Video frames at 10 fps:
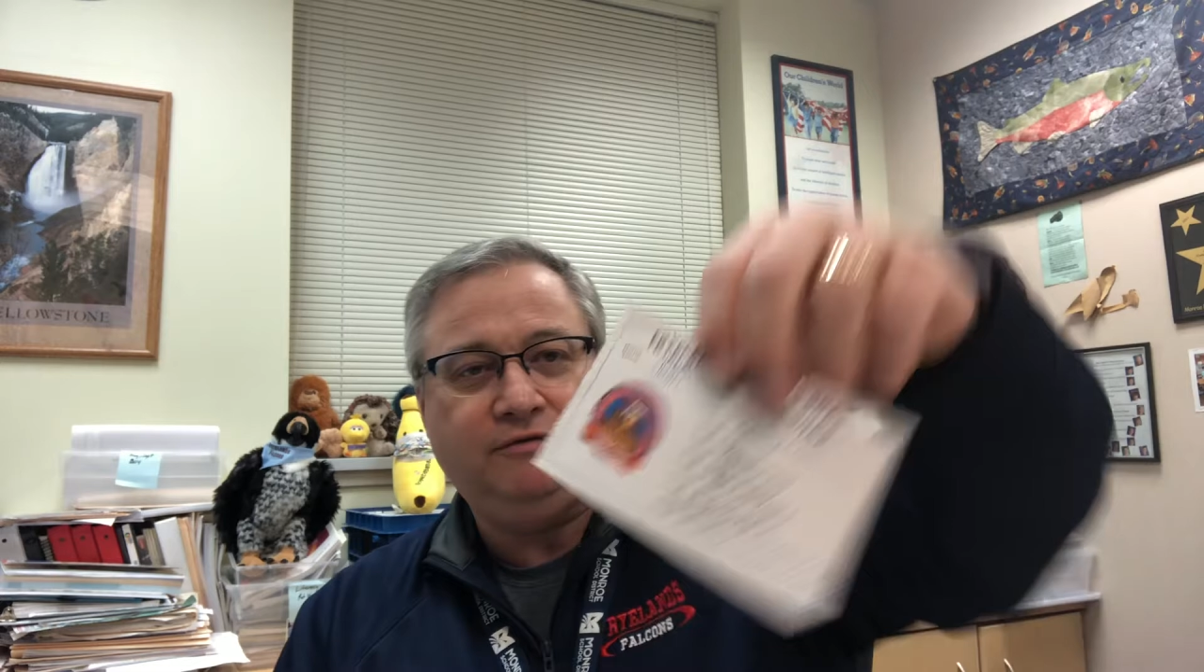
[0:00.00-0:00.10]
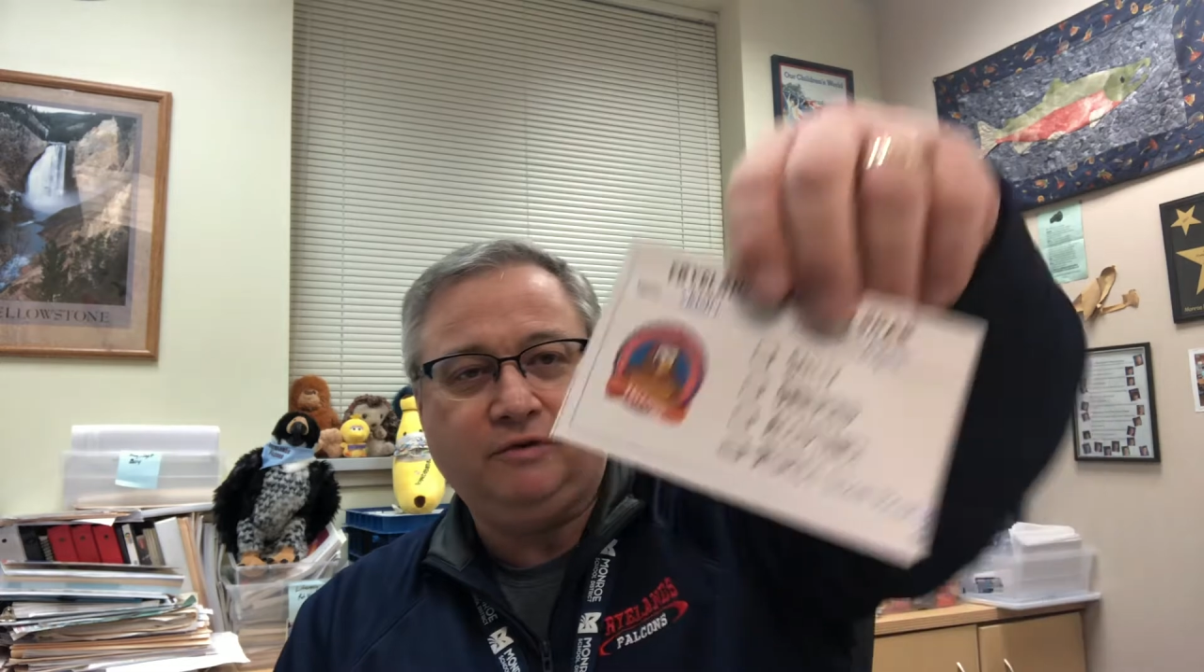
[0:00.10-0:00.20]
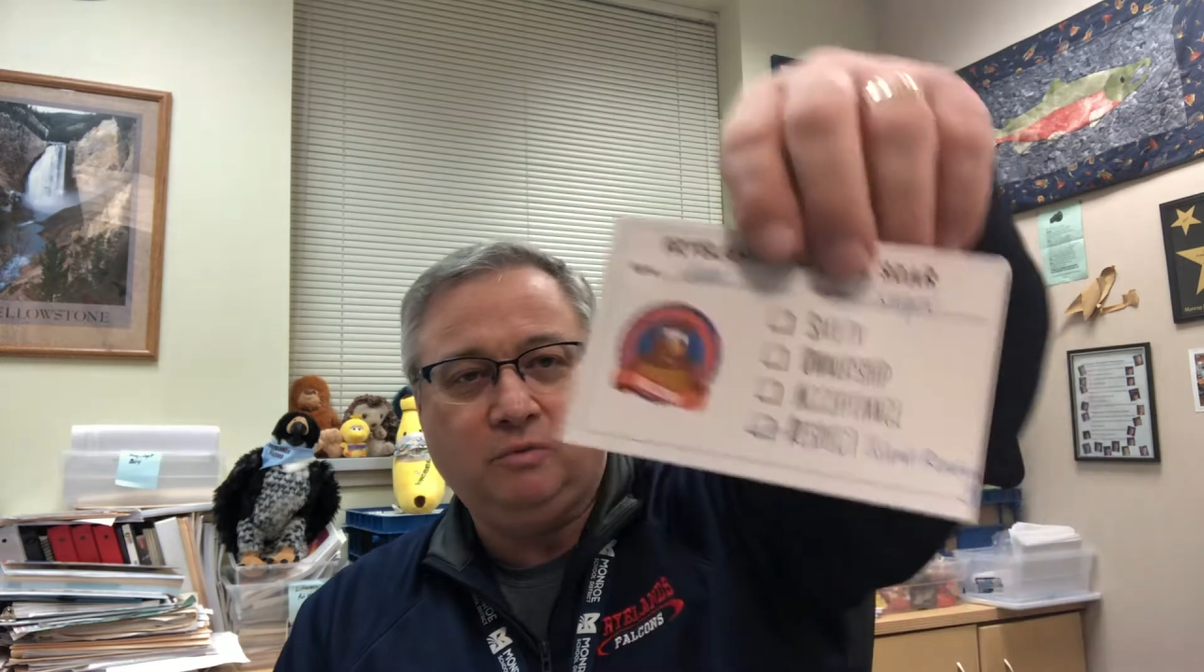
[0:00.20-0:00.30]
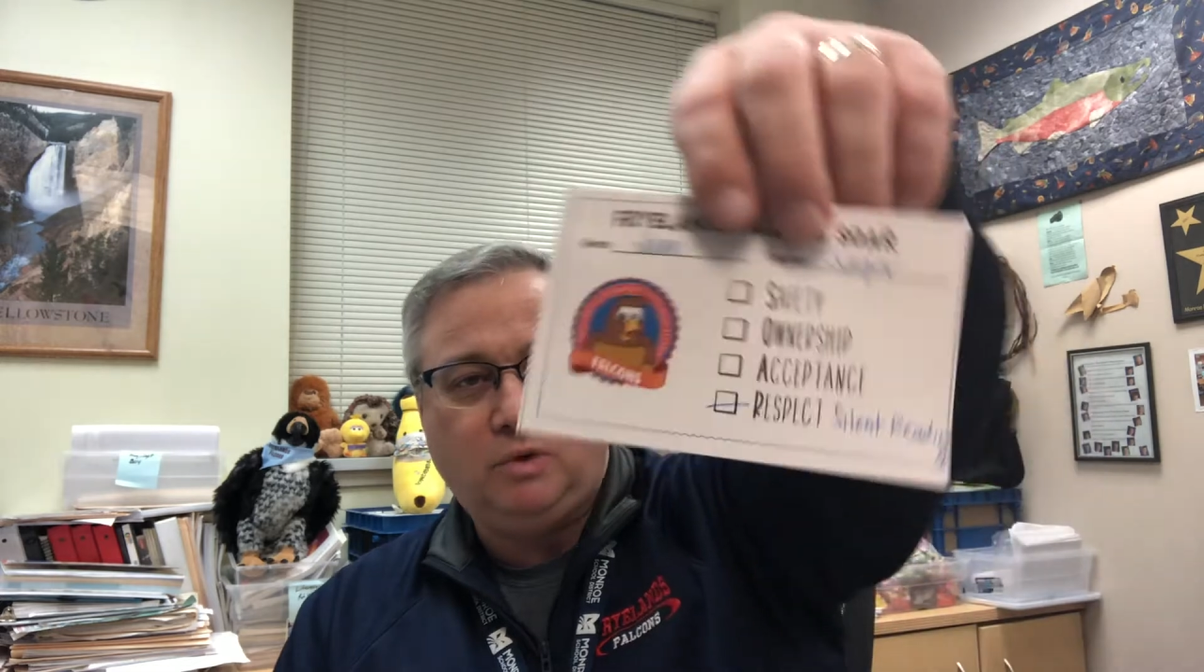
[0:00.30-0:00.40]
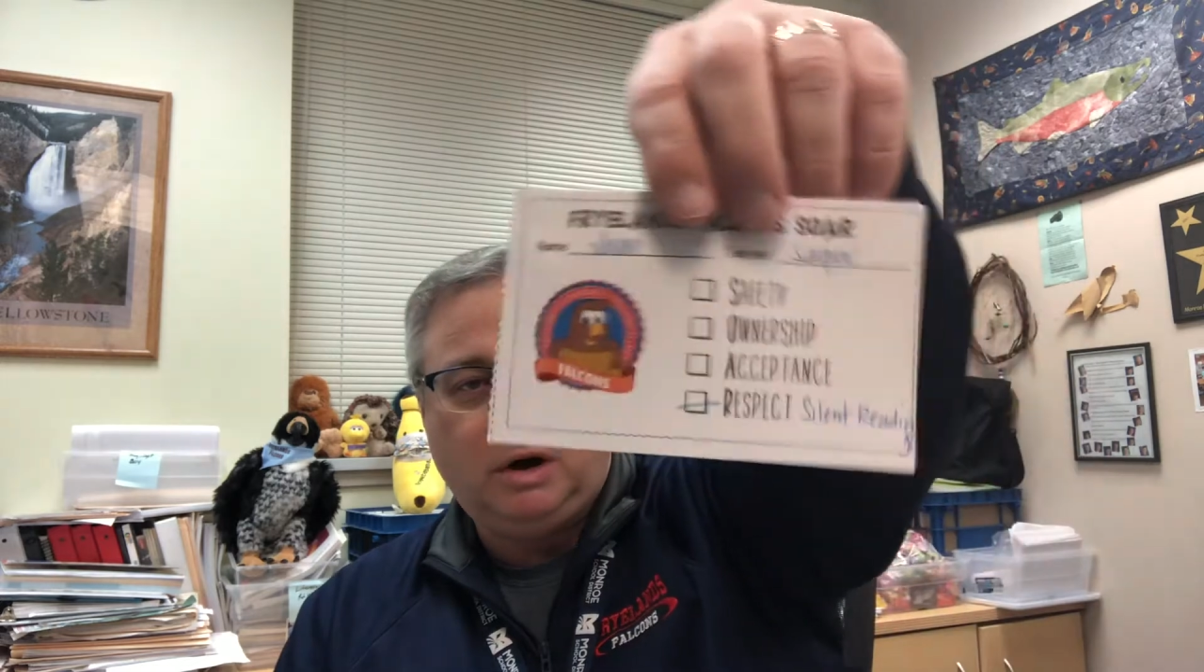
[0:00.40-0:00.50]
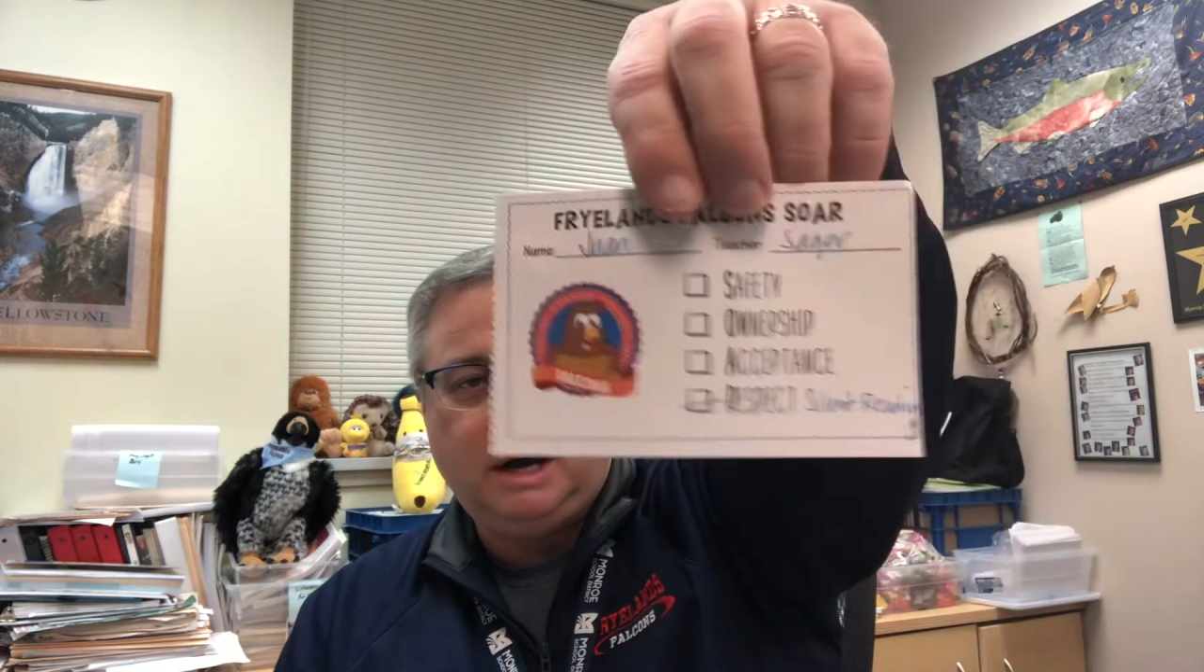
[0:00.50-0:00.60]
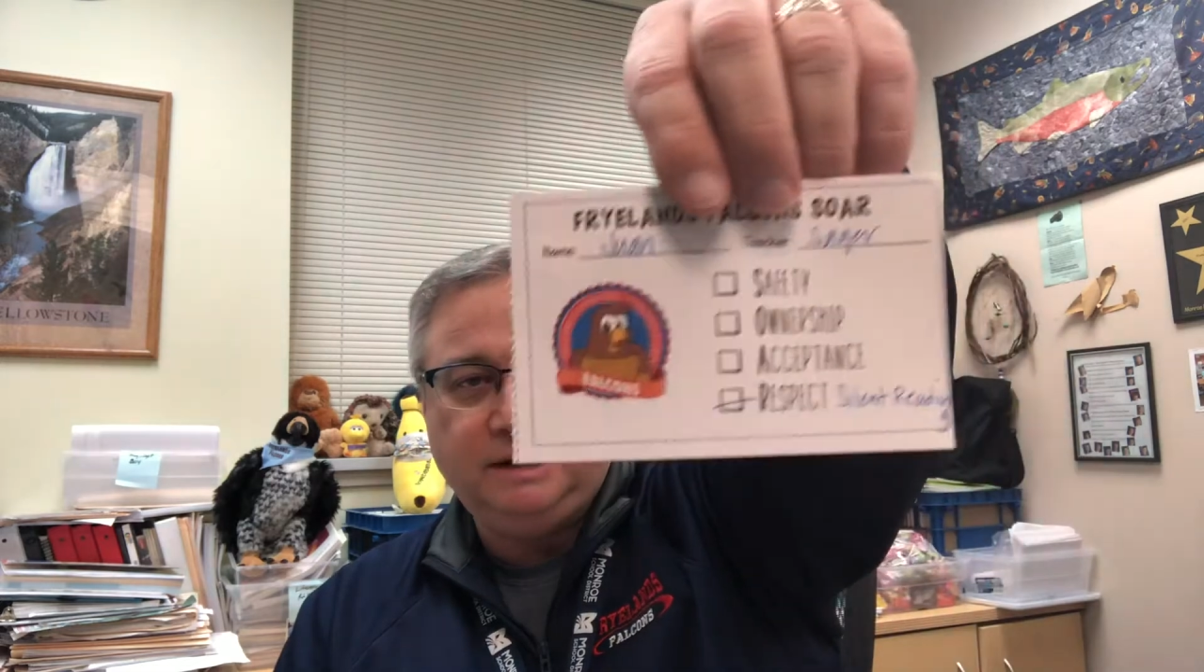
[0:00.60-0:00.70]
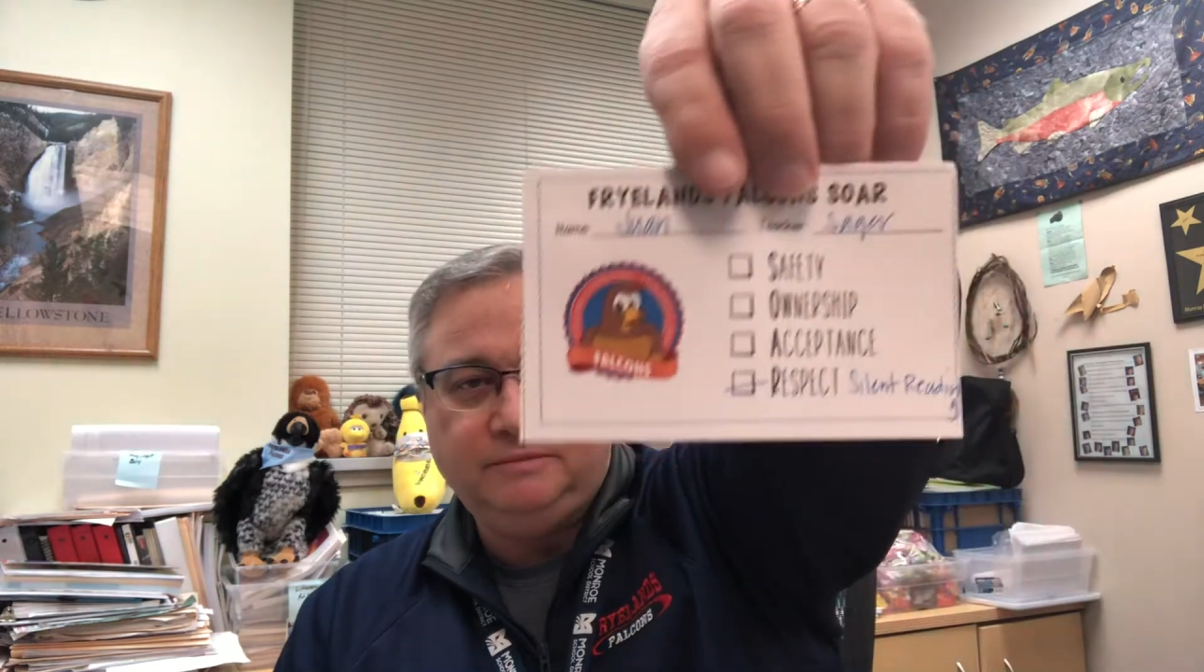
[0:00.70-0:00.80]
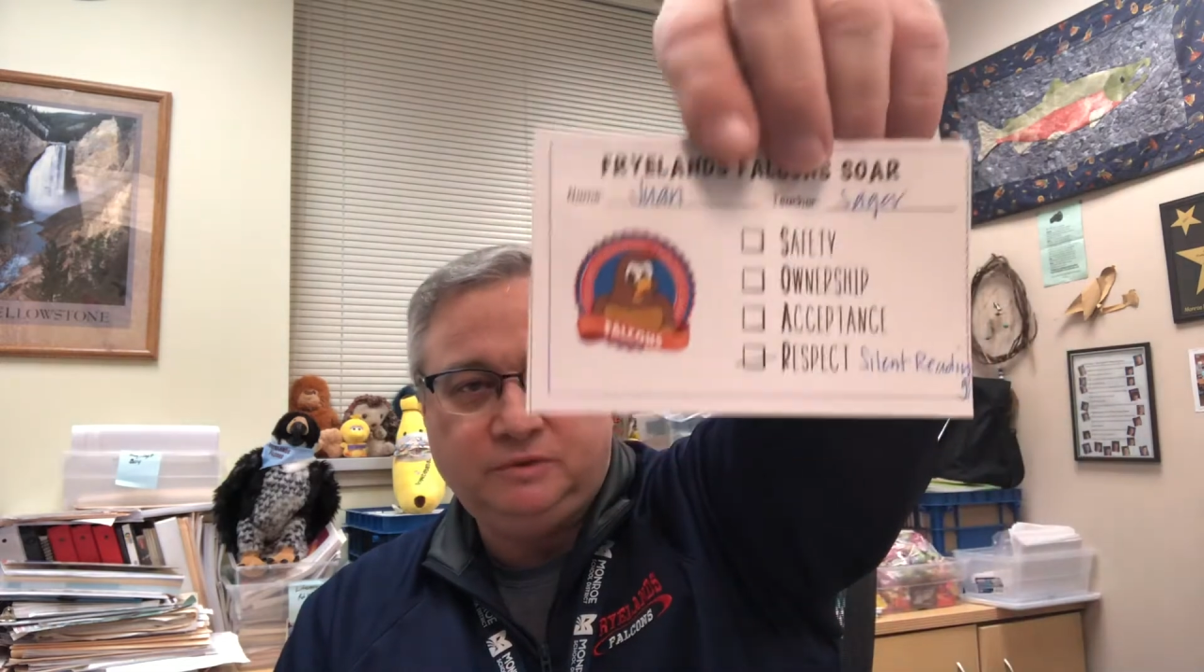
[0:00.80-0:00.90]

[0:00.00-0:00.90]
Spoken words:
for Juan.